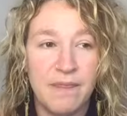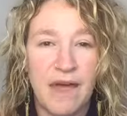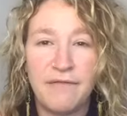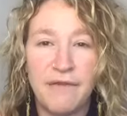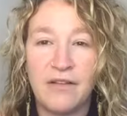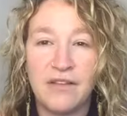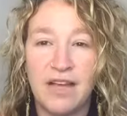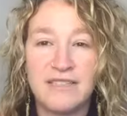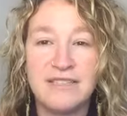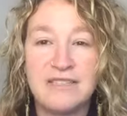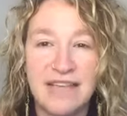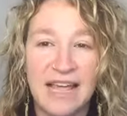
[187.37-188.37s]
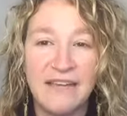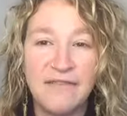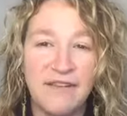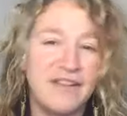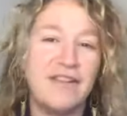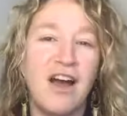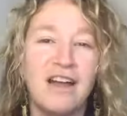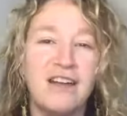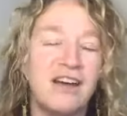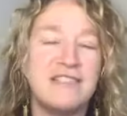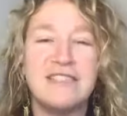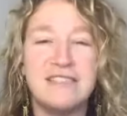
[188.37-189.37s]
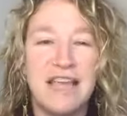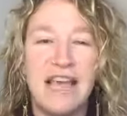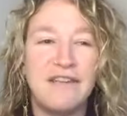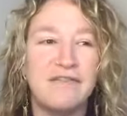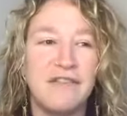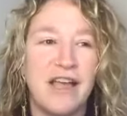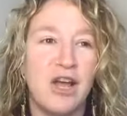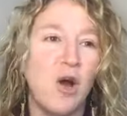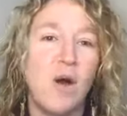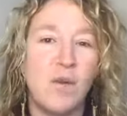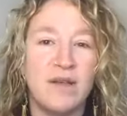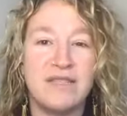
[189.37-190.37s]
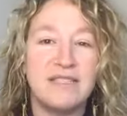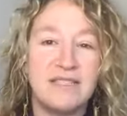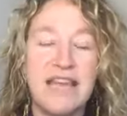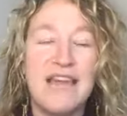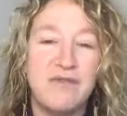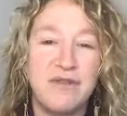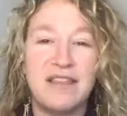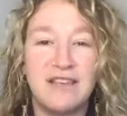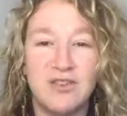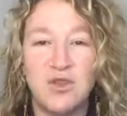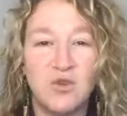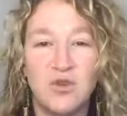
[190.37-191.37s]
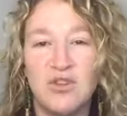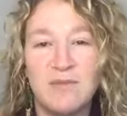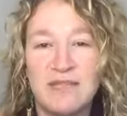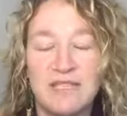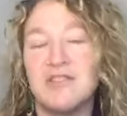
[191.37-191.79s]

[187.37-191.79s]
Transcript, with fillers: I felt unsafe and not unsafe like, oh, I wasn't safe with these two humans.